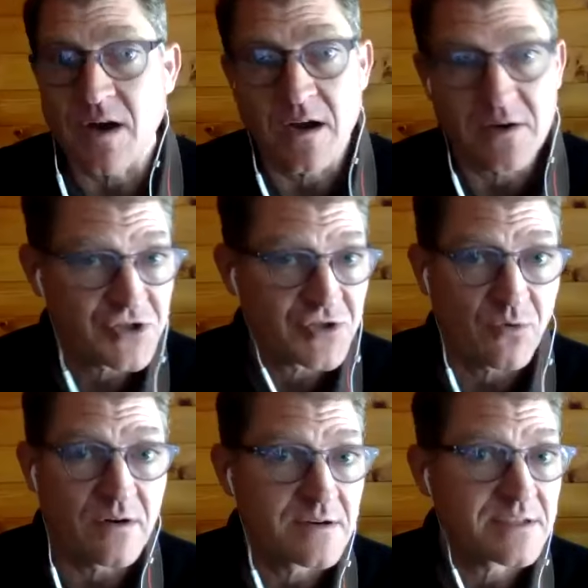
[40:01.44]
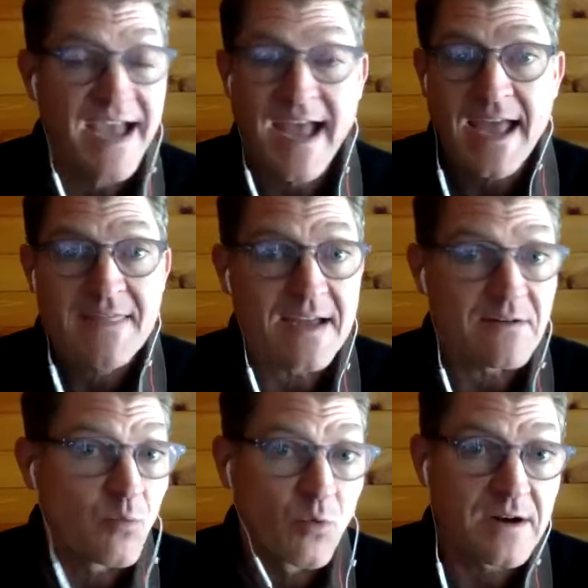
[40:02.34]
our shores that
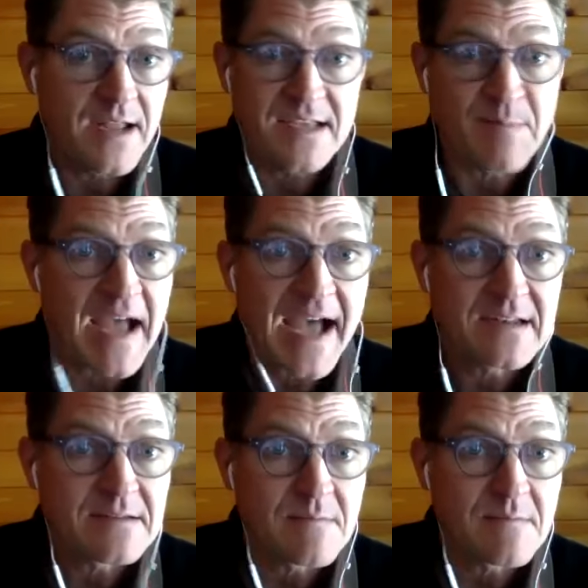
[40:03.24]
weren't as bad.